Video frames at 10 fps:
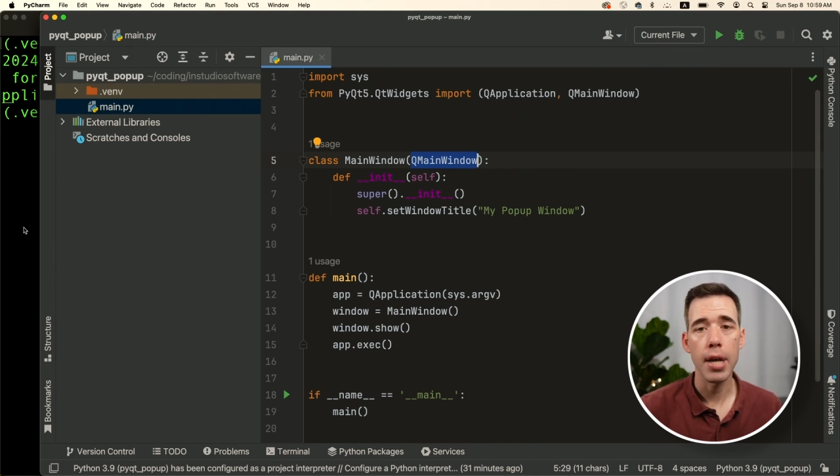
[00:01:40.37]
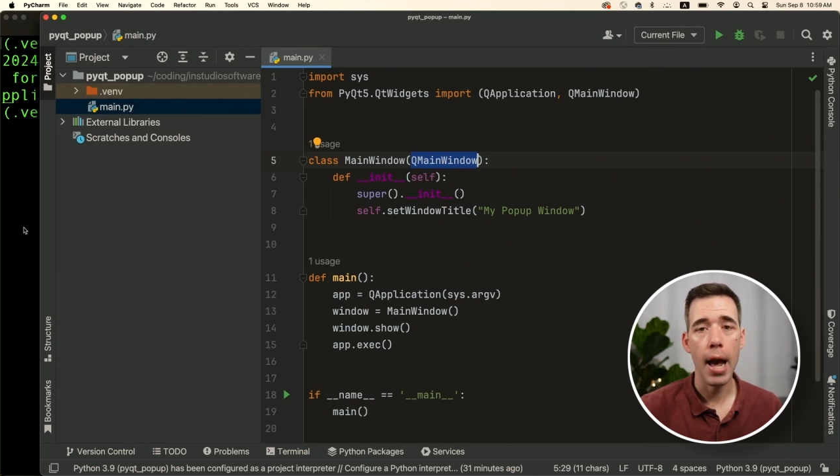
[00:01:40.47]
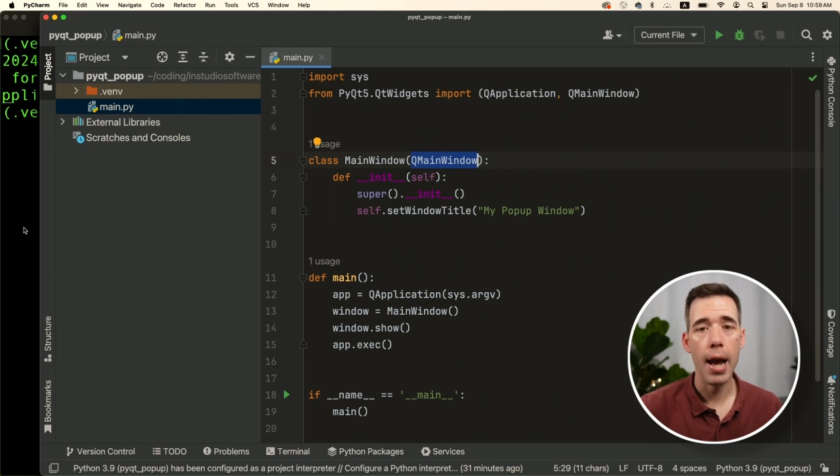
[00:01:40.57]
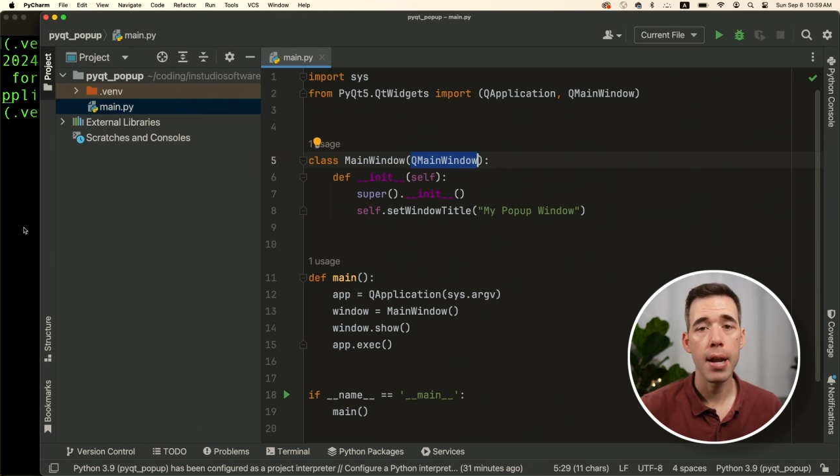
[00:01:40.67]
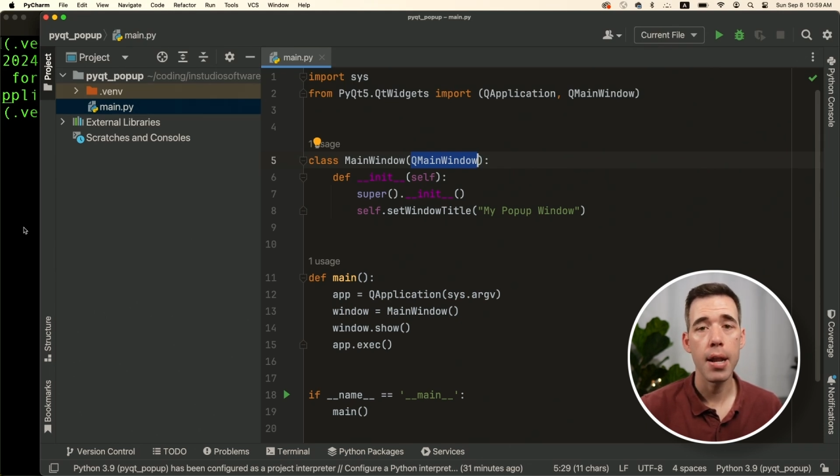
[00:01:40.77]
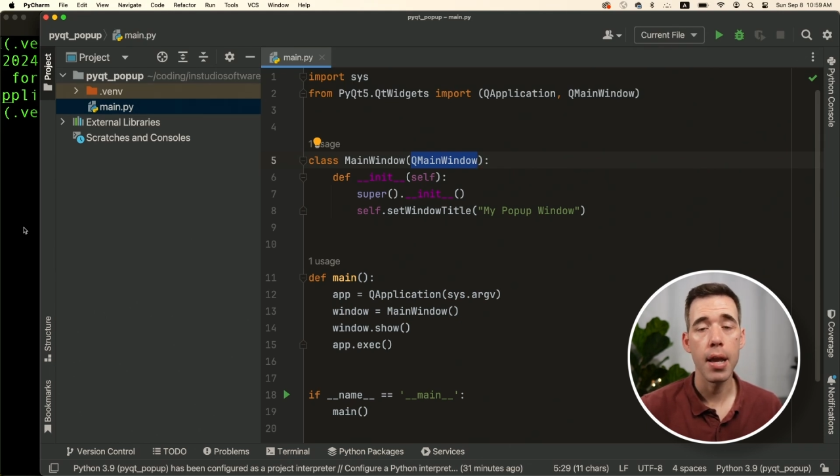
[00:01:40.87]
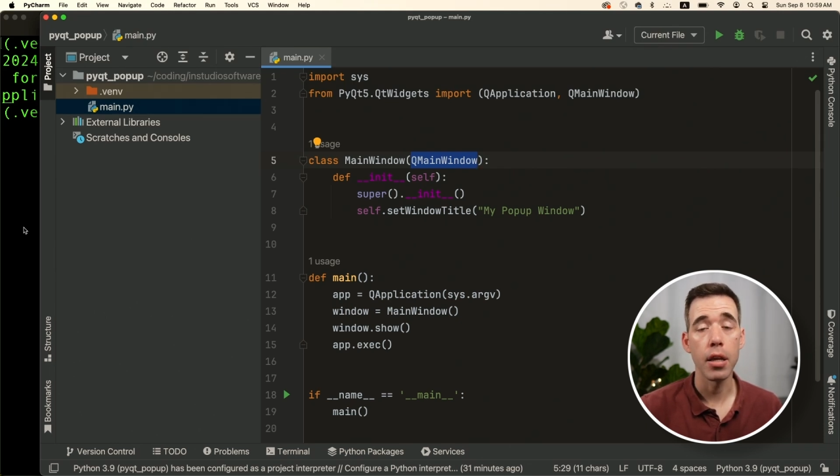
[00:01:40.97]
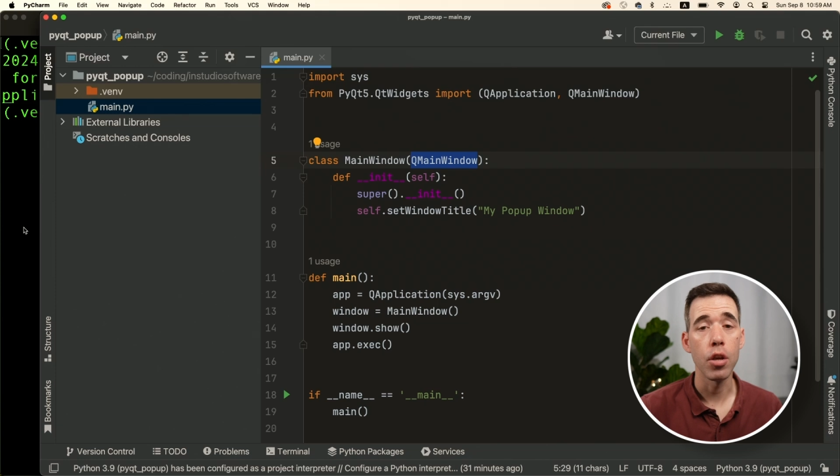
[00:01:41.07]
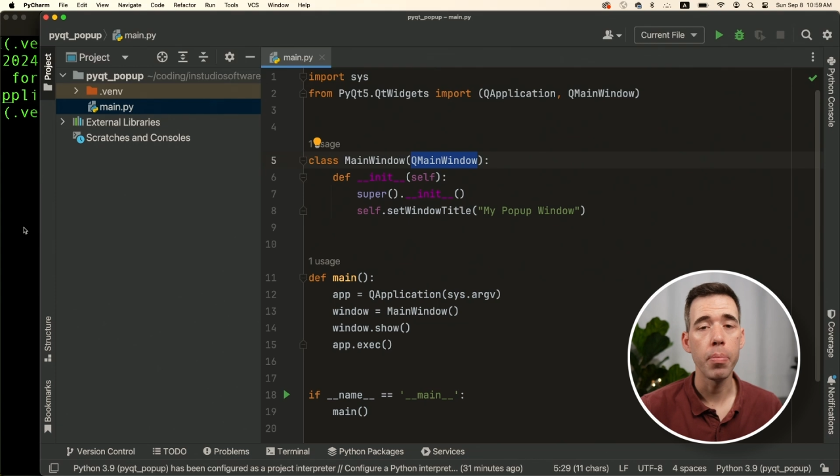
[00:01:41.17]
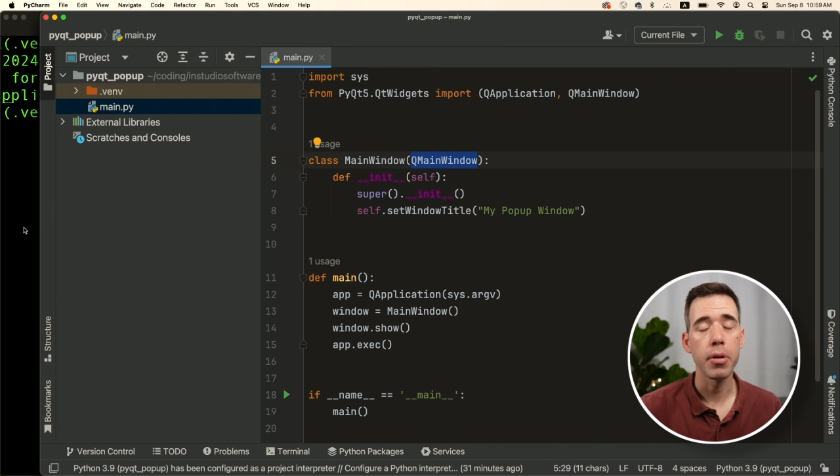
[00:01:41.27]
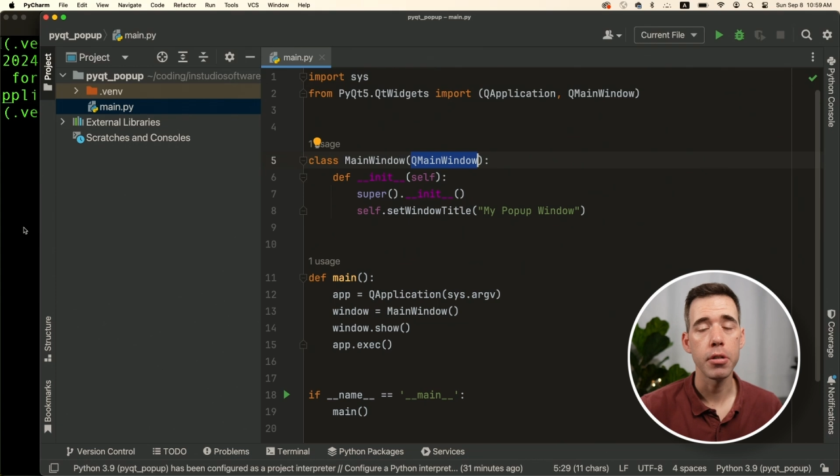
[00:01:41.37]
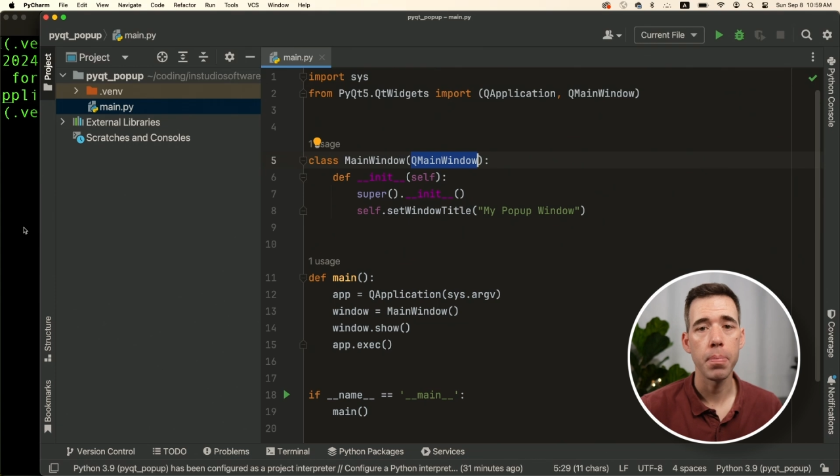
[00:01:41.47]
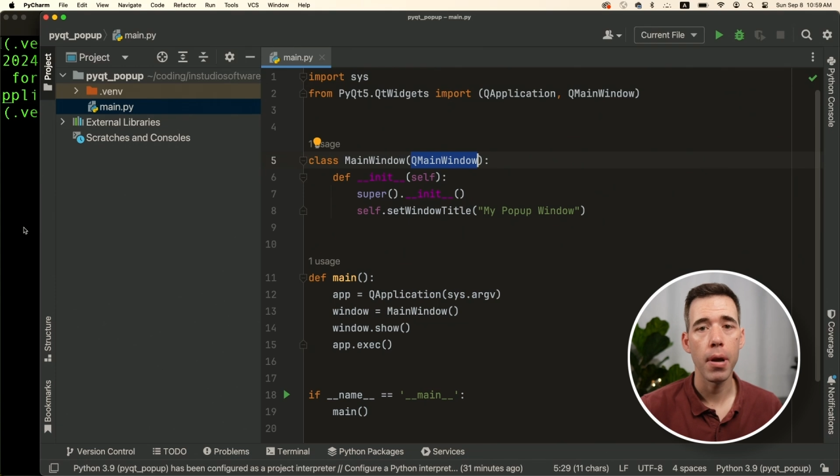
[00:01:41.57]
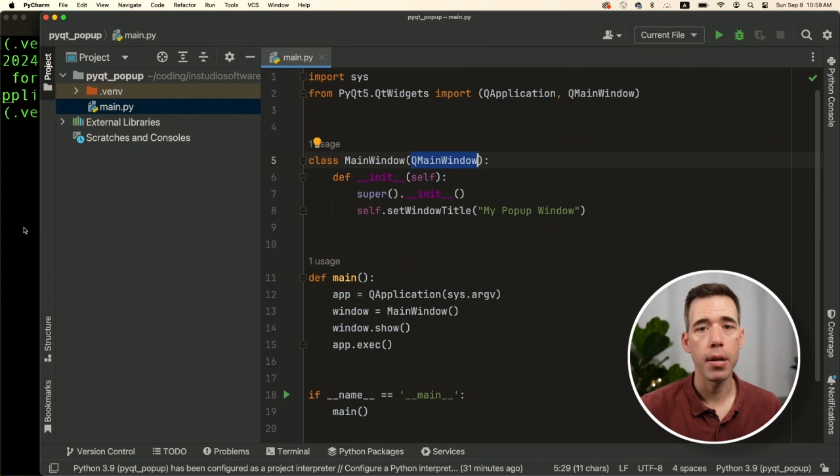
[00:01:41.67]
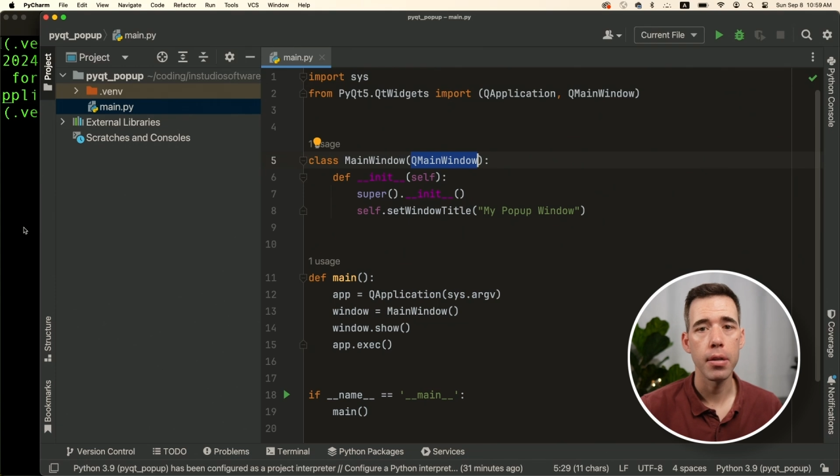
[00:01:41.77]
add a
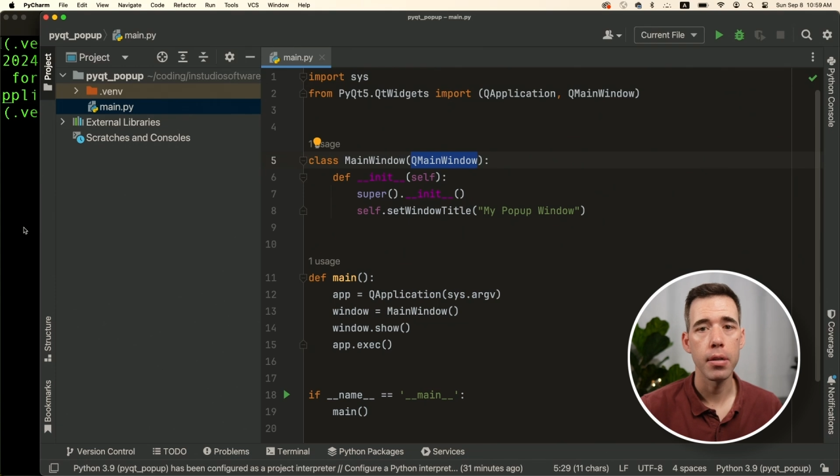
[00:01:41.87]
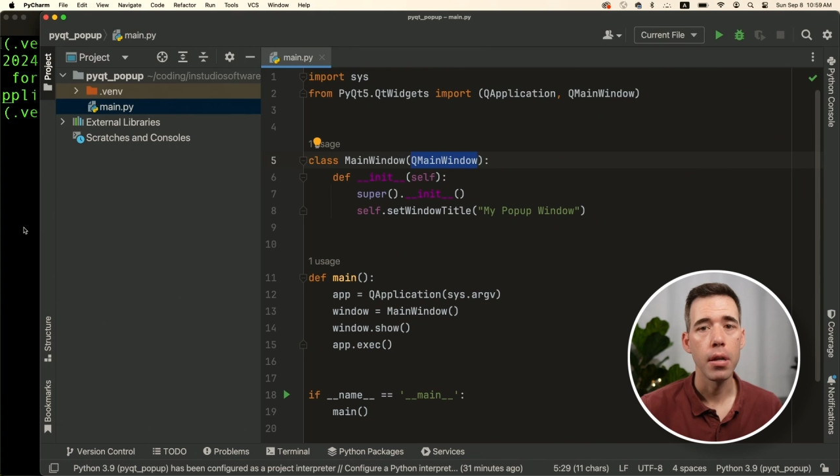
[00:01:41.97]
QPushButton